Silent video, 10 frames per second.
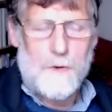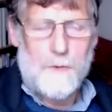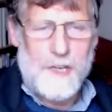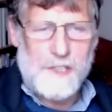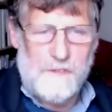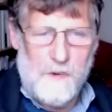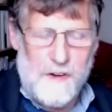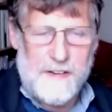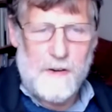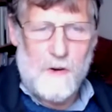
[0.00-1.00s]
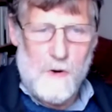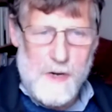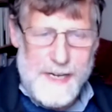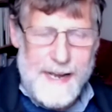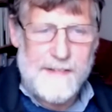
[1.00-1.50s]
which forced an
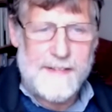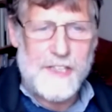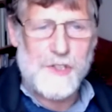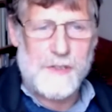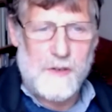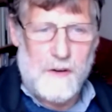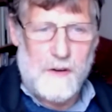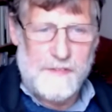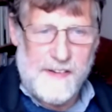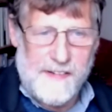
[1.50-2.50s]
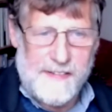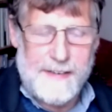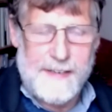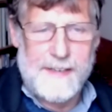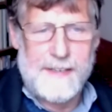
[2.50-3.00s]
organization of the
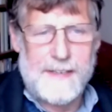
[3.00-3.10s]
society,